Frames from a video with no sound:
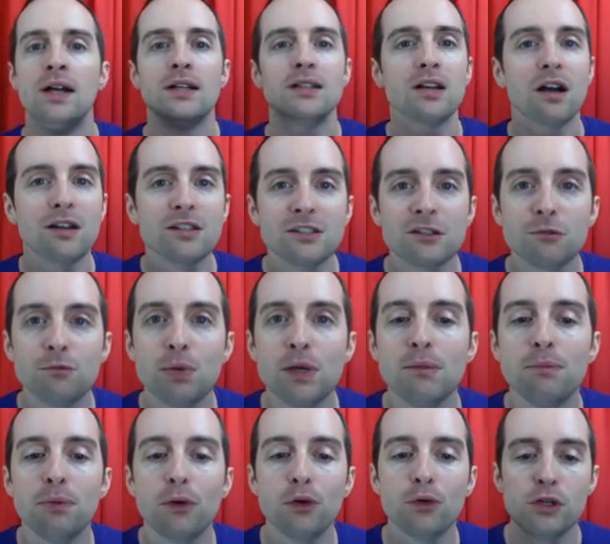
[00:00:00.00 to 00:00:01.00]
Tons of
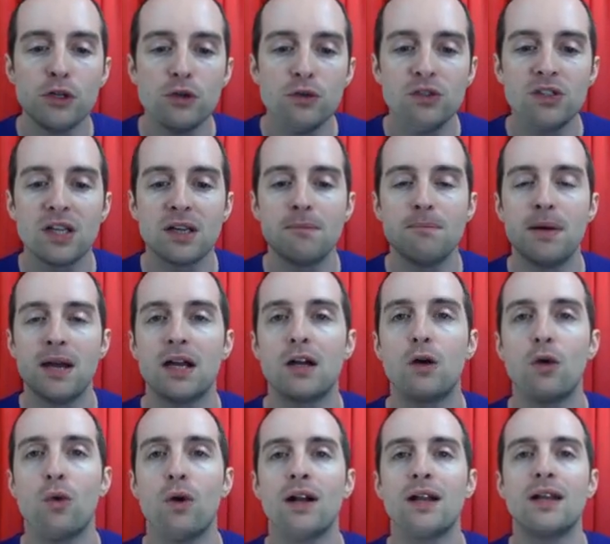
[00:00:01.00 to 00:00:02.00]
people using
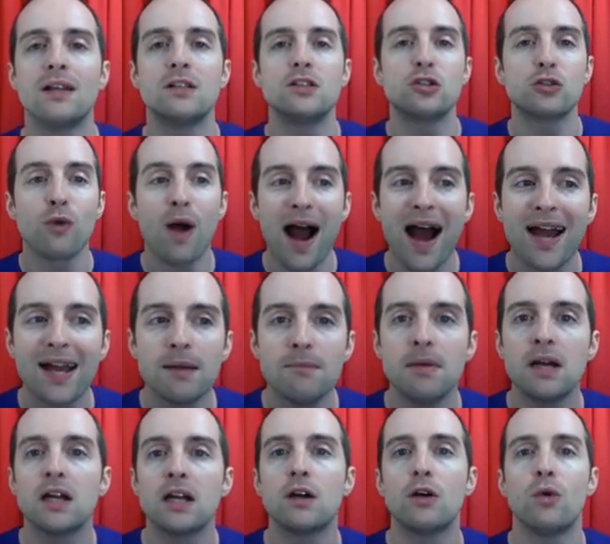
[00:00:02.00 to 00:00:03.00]
Bitcoin and trying
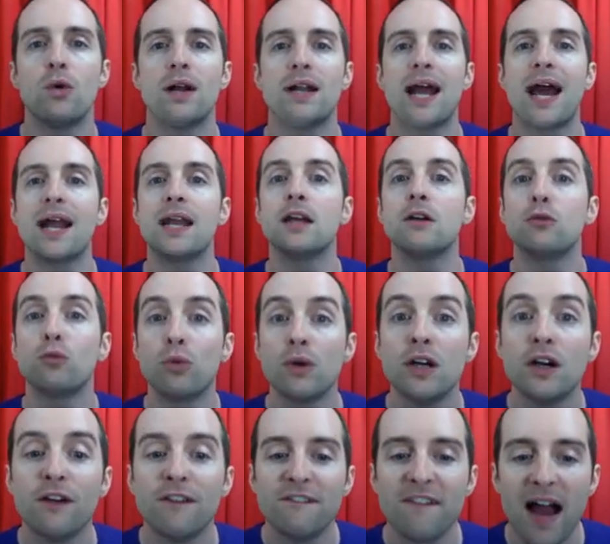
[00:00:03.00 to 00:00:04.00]
Bitcoin, adding
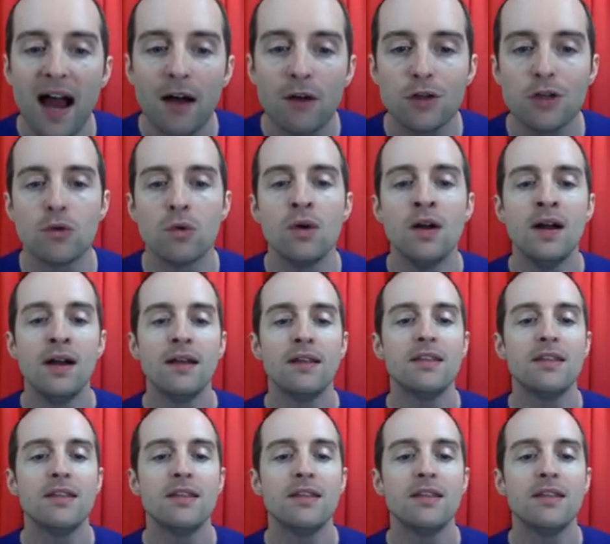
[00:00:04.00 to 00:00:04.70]
real value.